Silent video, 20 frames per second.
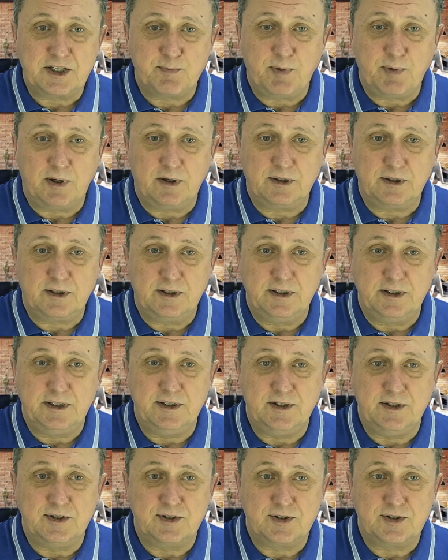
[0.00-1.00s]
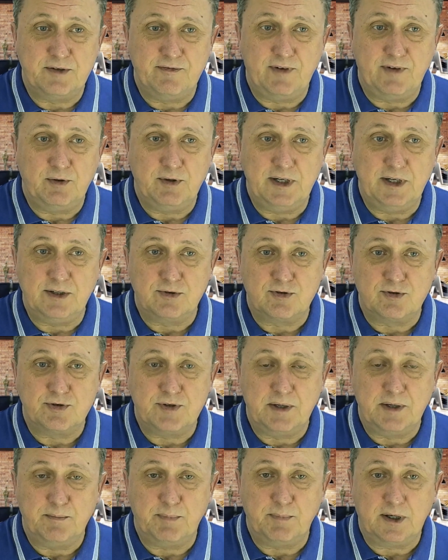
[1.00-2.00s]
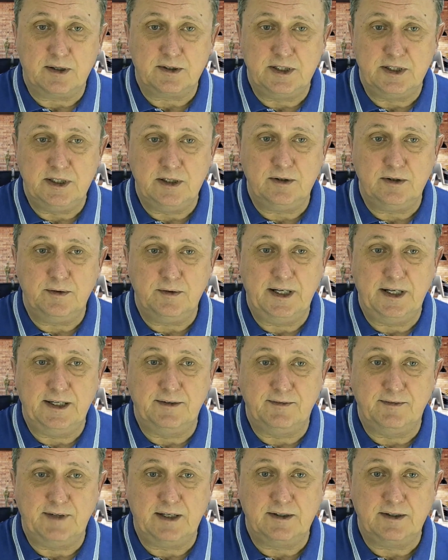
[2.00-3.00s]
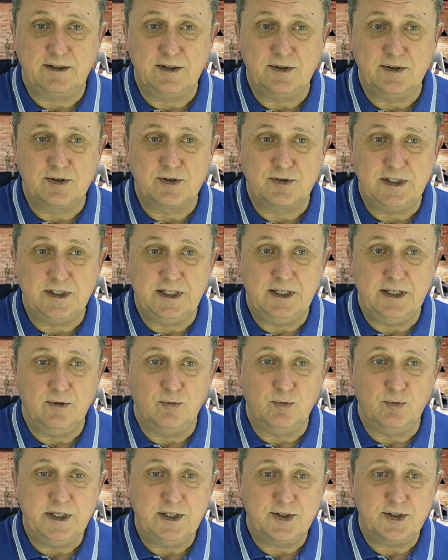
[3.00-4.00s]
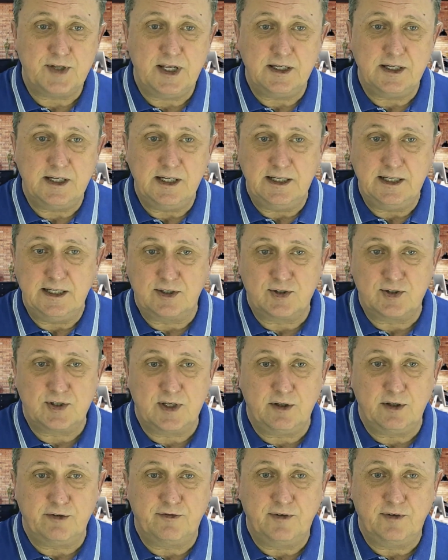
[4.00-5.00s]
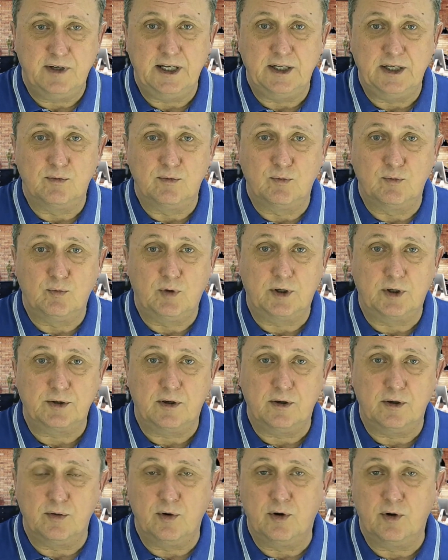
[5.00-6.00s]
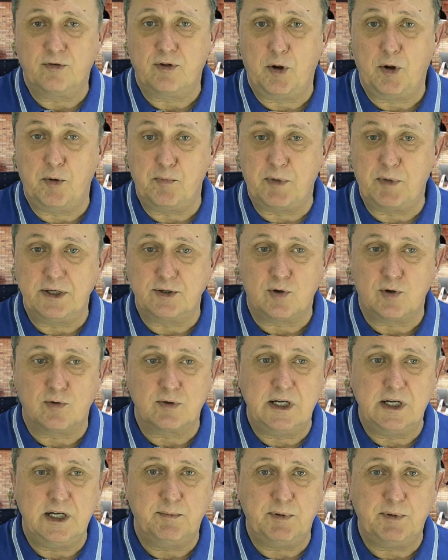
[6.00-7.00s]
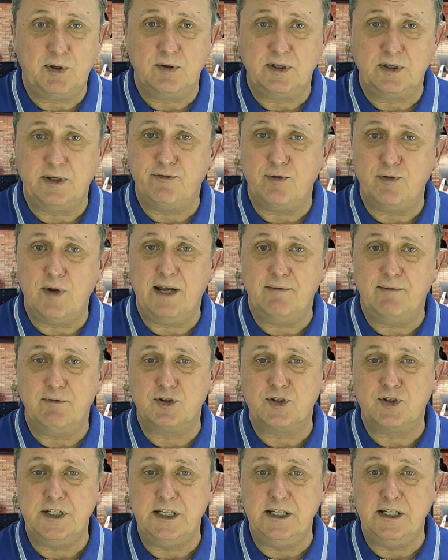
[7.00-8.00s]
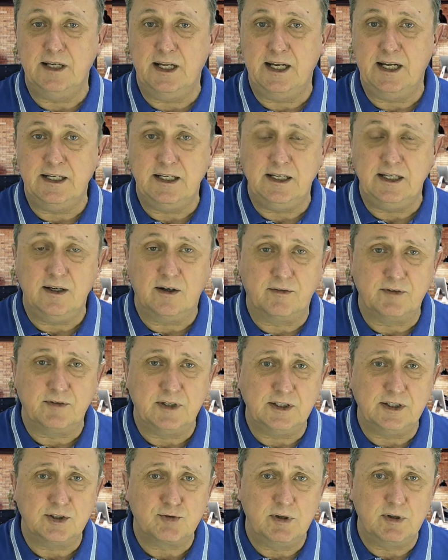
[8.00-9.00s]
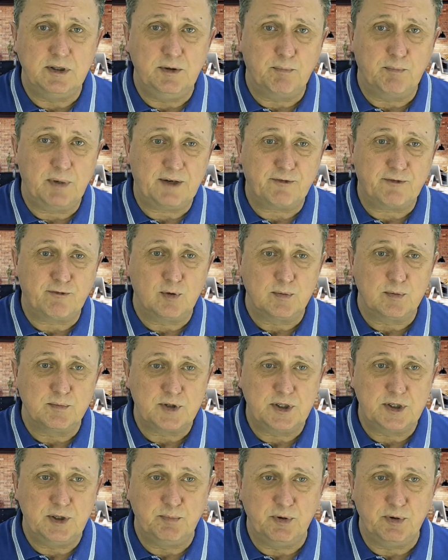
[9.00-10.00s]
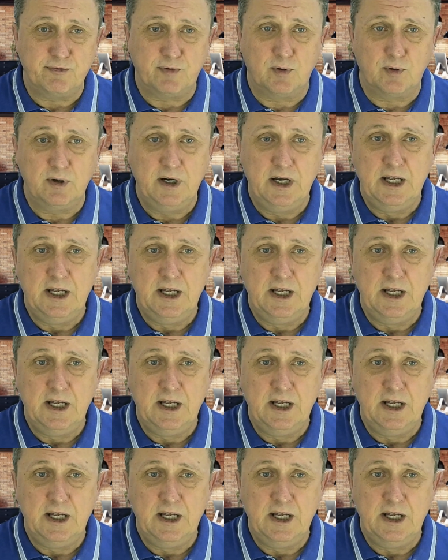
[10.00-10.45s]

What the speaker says: part is the very interesting part here, and that is the restaking itself. And what on earth am I talking about? If you haven't seen any of the Trillant platforms here before,